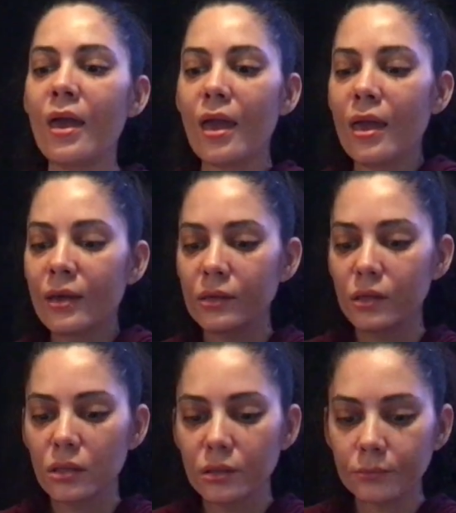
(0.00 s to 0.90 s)

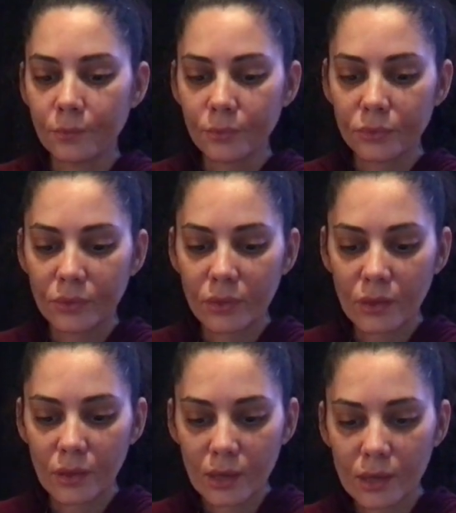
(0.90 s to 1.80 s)
And
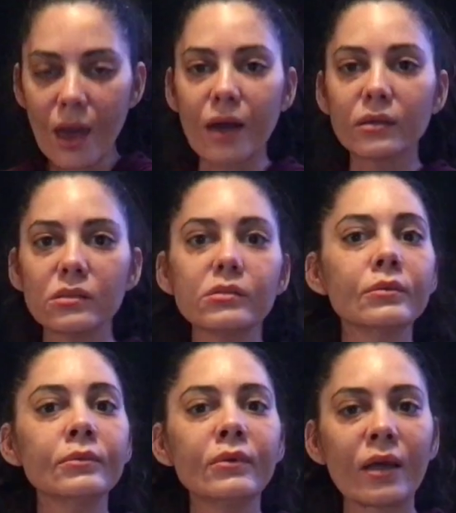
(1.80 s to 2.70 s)
yeah,
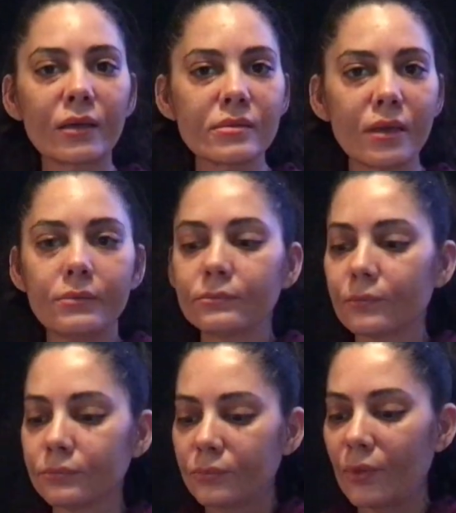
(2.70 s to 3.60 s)
so like I said,
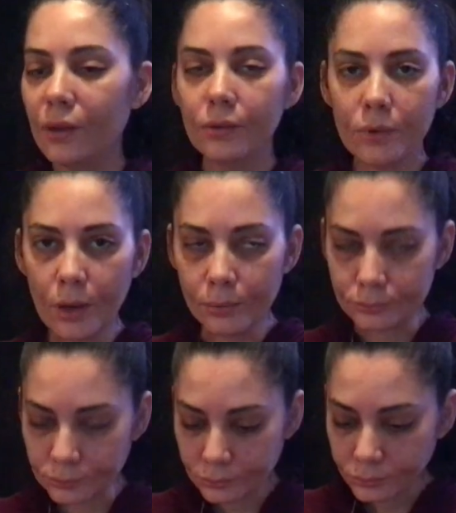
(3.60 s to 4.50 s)
here we go.
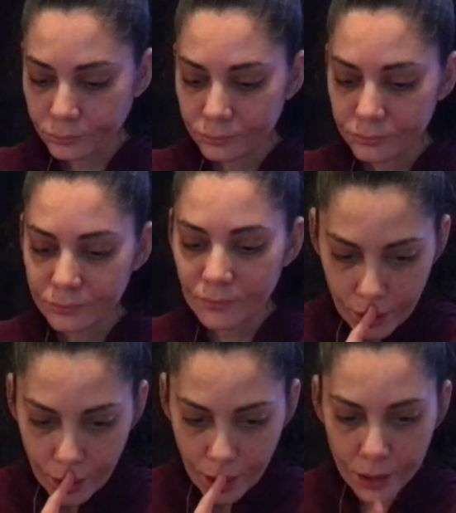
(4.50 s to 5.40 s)

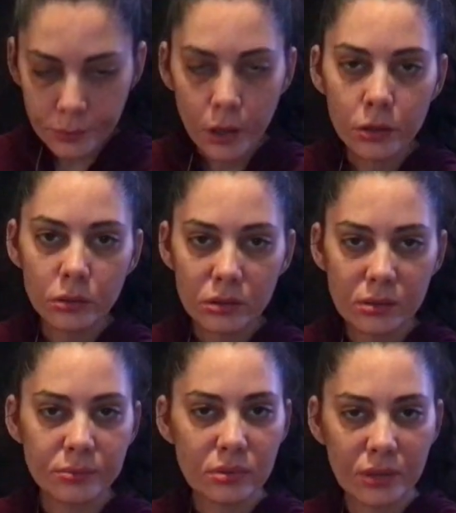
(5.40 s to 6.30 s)
I wrote
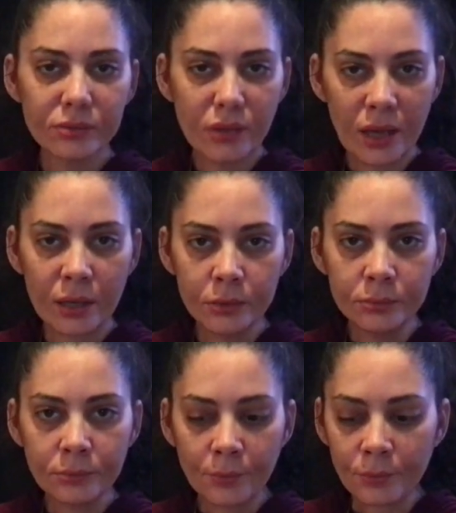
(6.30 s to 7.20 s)
some stuff
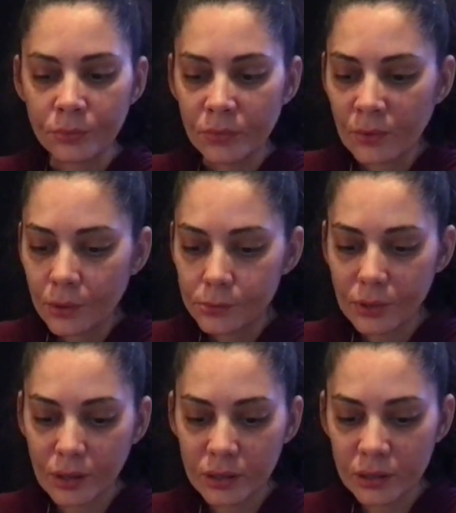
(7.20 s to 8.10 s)
down
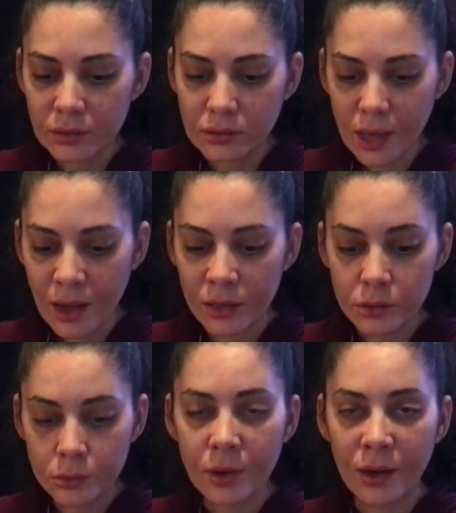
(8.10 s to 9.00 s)
because I
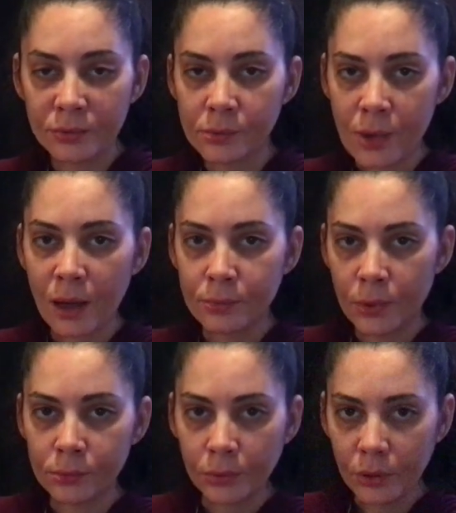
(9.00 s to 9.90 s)
do have a bad
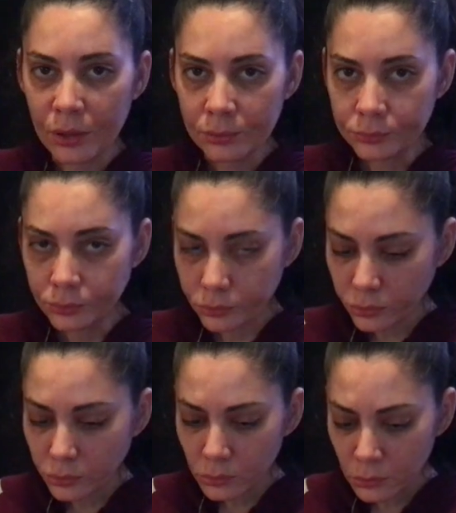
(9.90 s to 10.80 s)
memory.
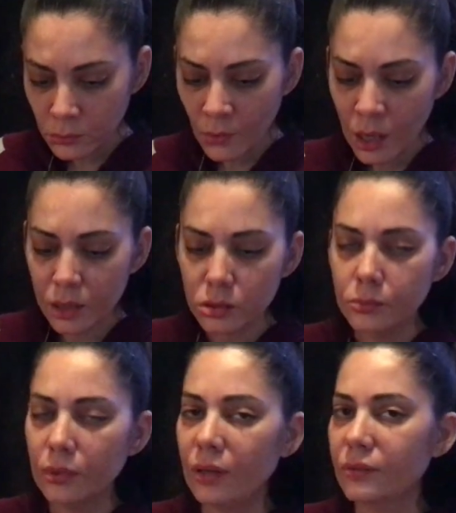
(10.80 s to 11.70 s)
I do
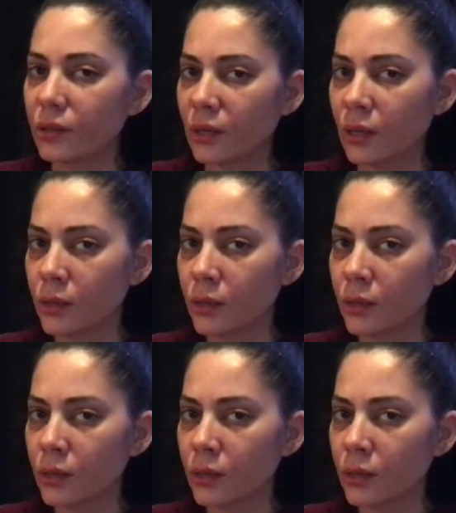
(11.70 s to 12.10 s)
believe that